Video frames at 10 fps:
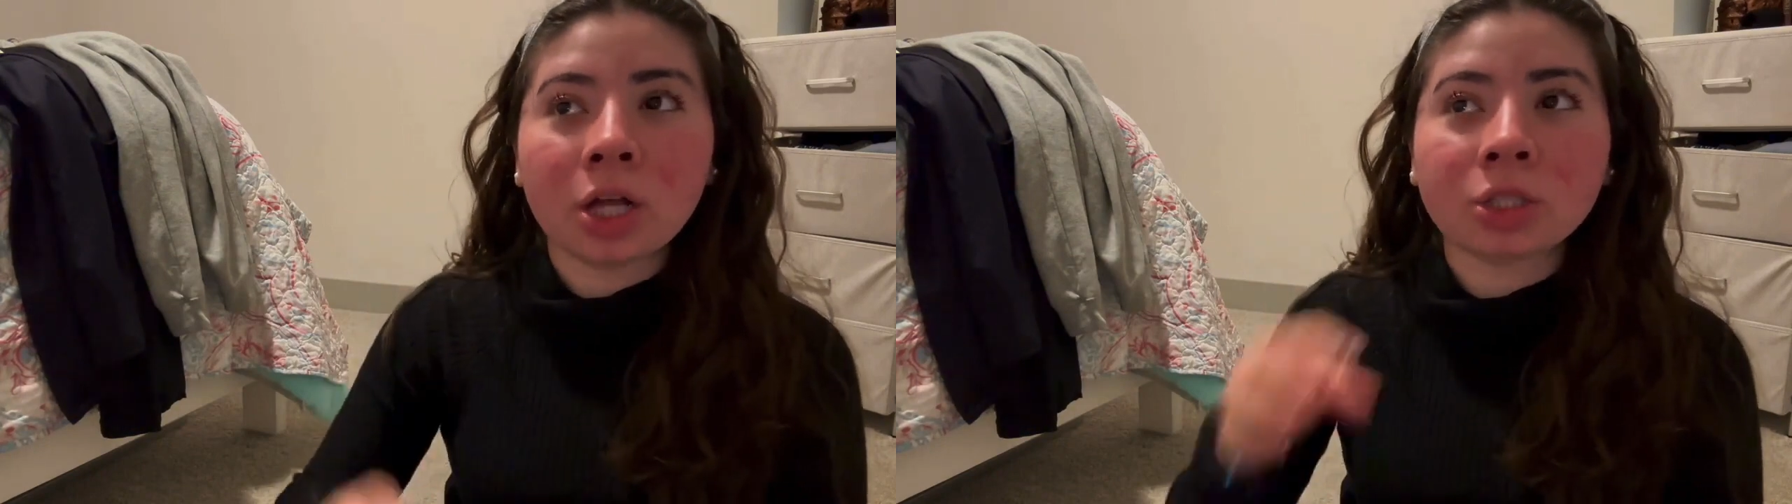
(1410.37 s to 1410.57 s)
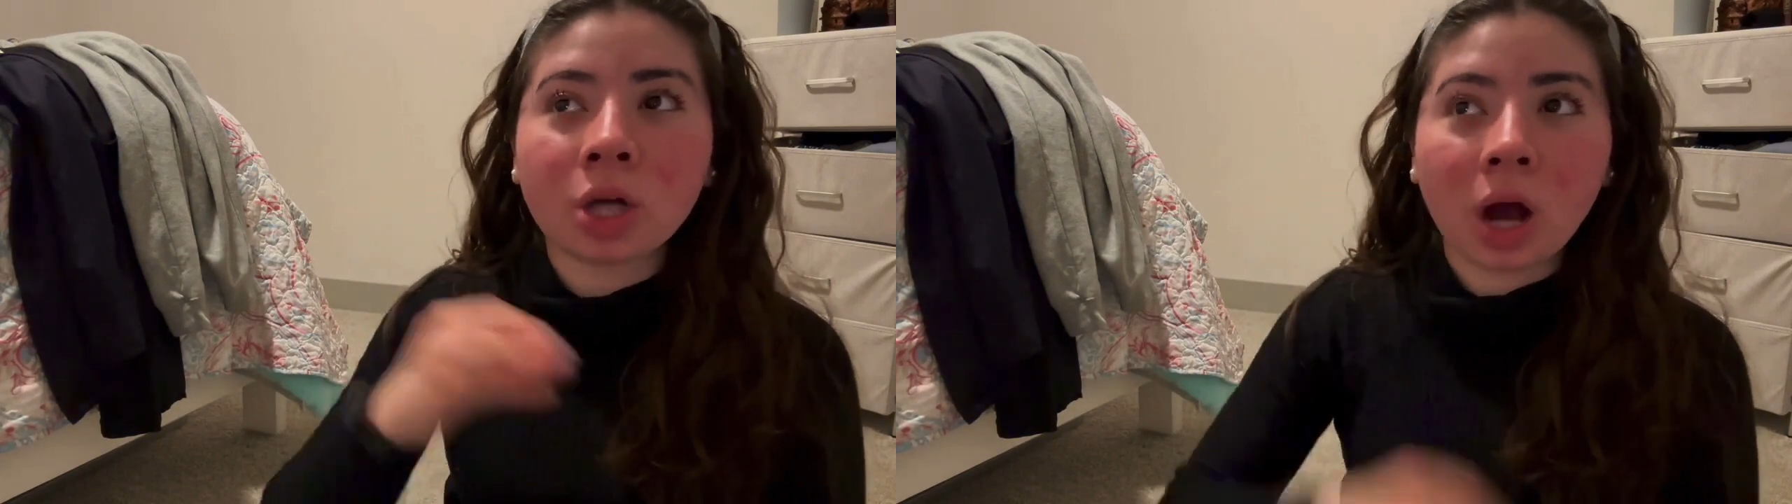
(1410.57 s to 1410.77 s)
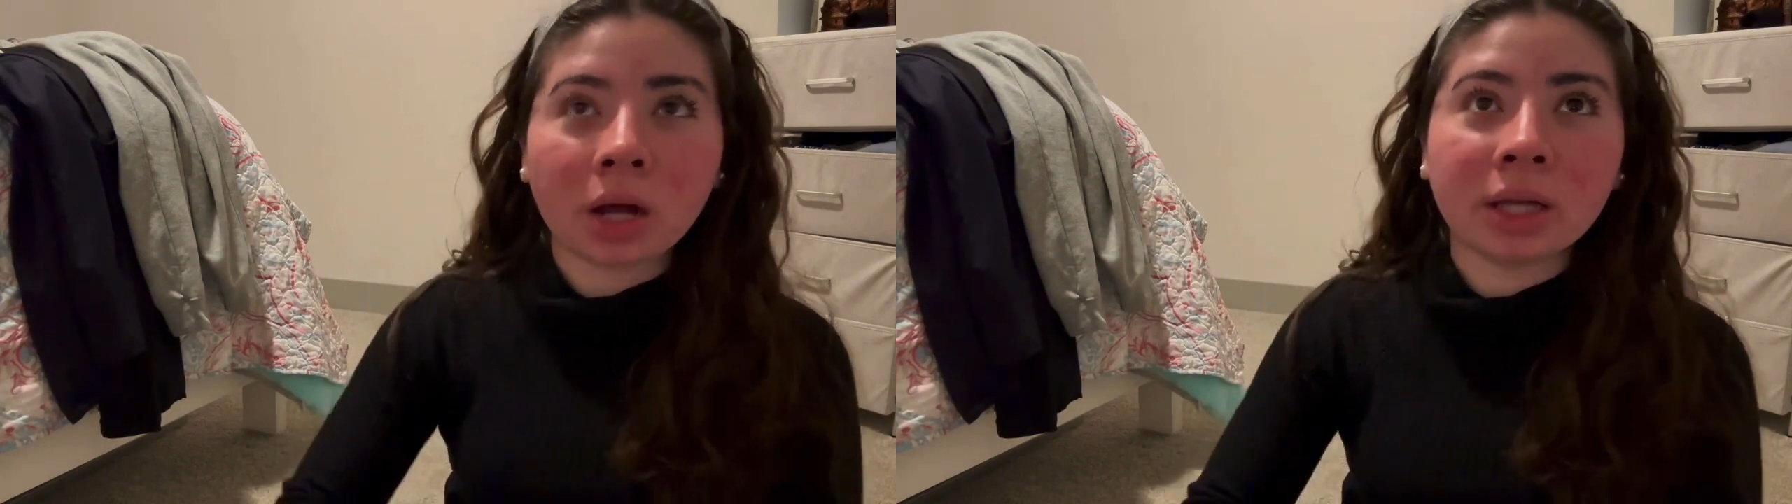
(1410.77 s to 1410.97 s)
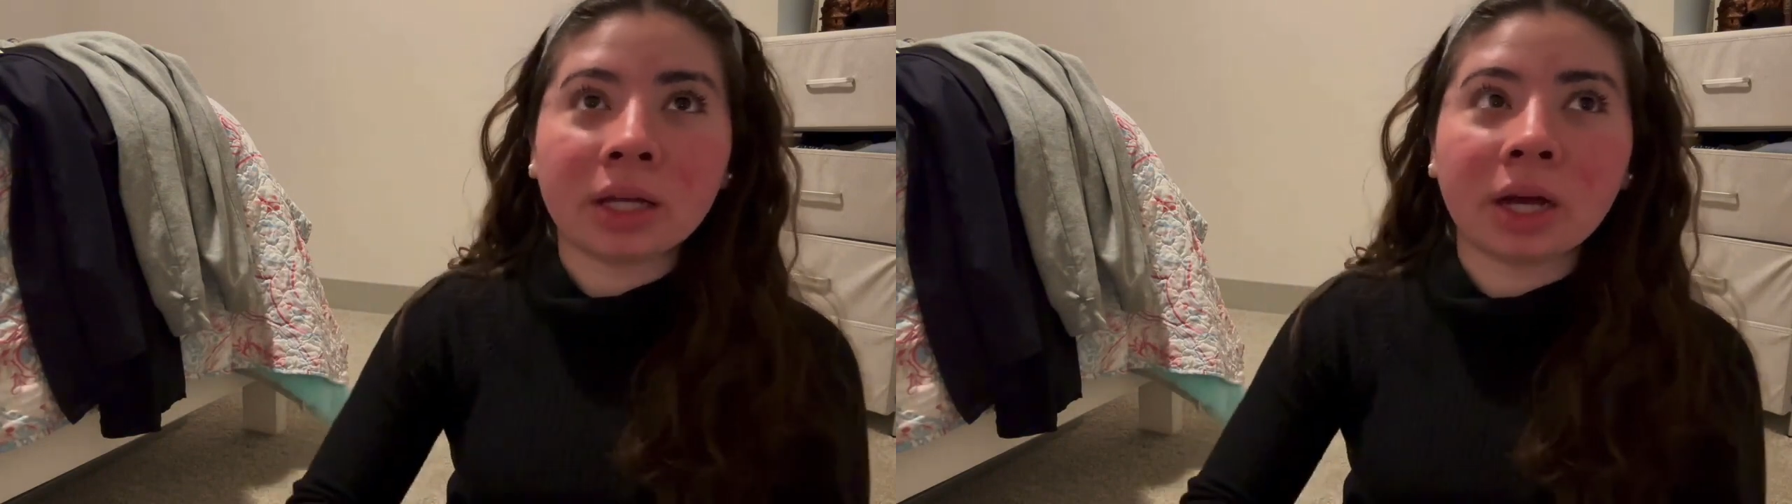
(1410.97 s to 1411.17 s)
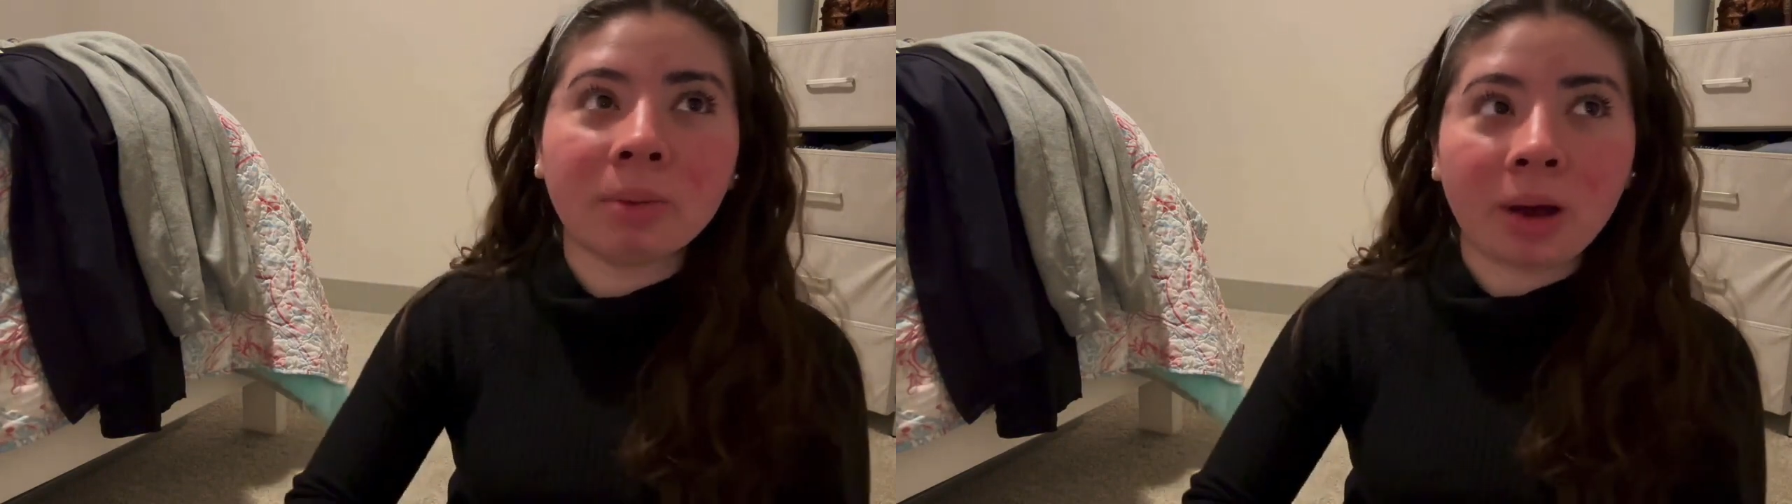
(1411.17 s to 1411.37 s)

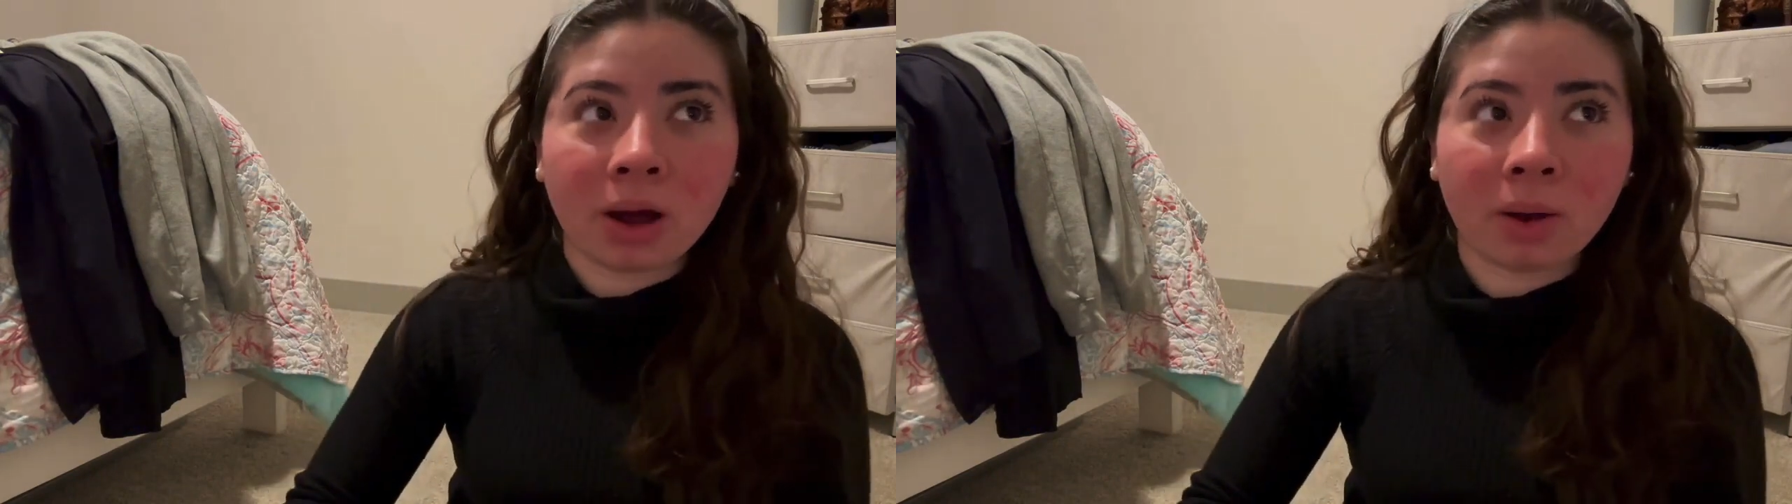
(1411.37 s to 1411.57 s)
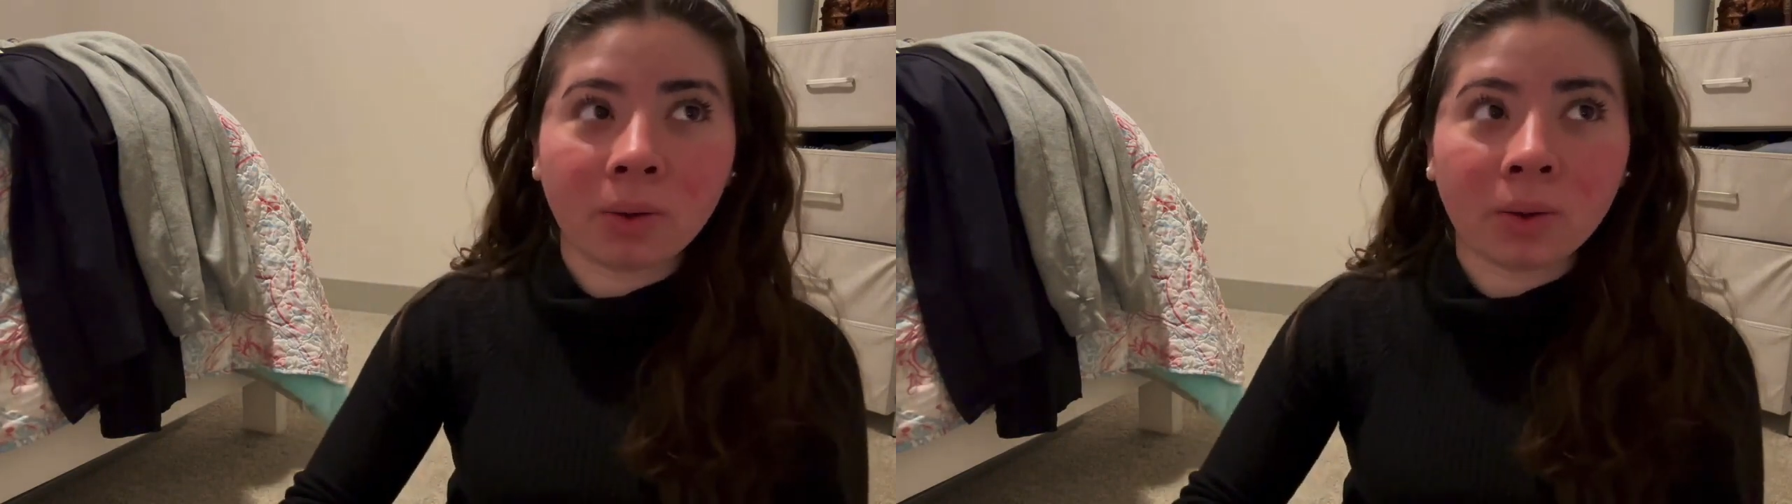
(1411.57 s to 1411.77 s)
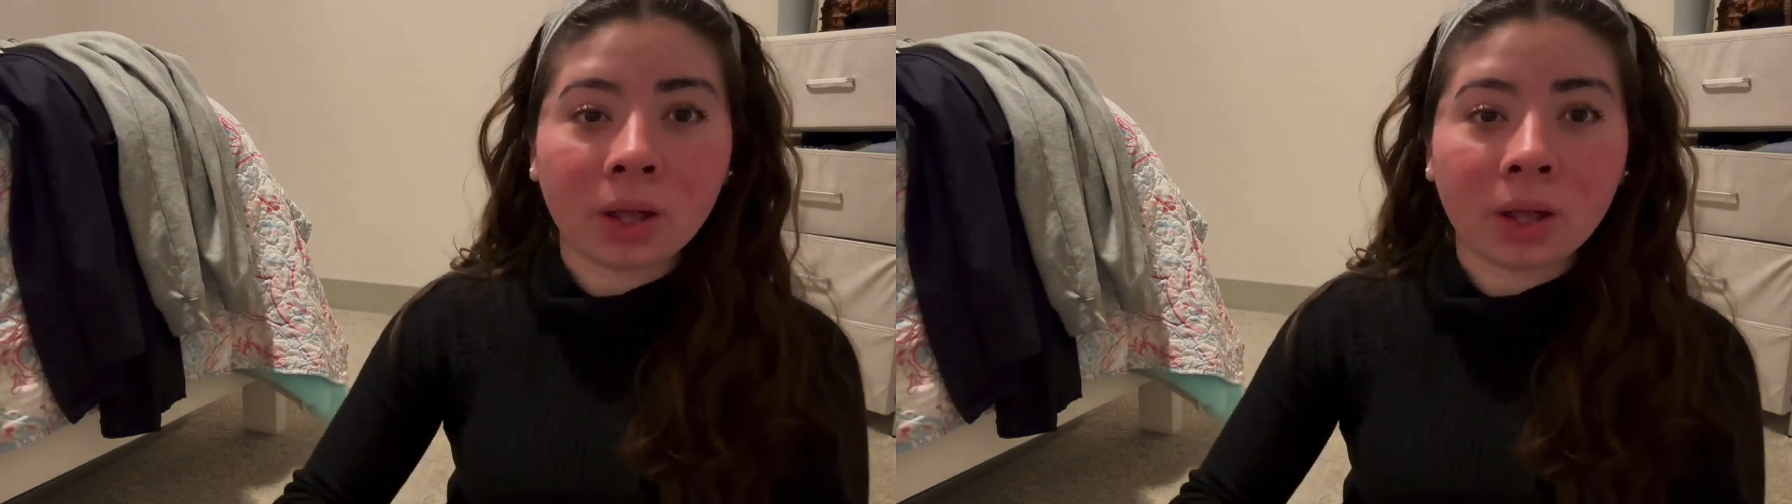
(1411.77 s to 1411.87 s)
talking about